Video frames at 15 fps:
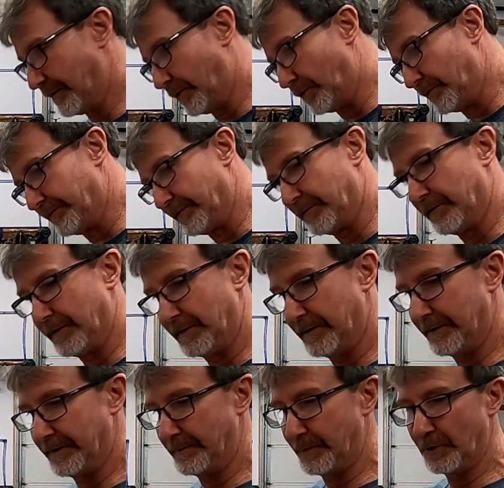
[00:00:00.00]
over
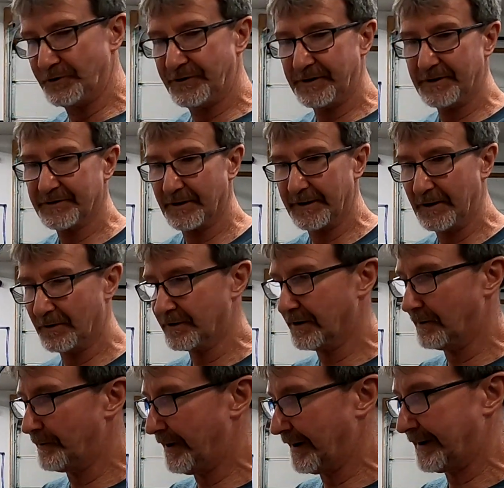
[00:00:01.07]
the bushing so they don't
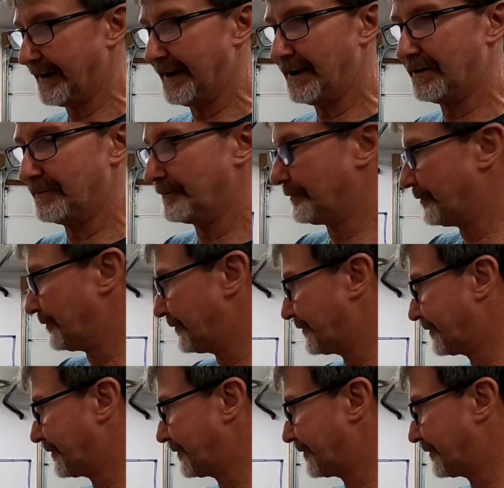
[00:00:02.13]
come back out.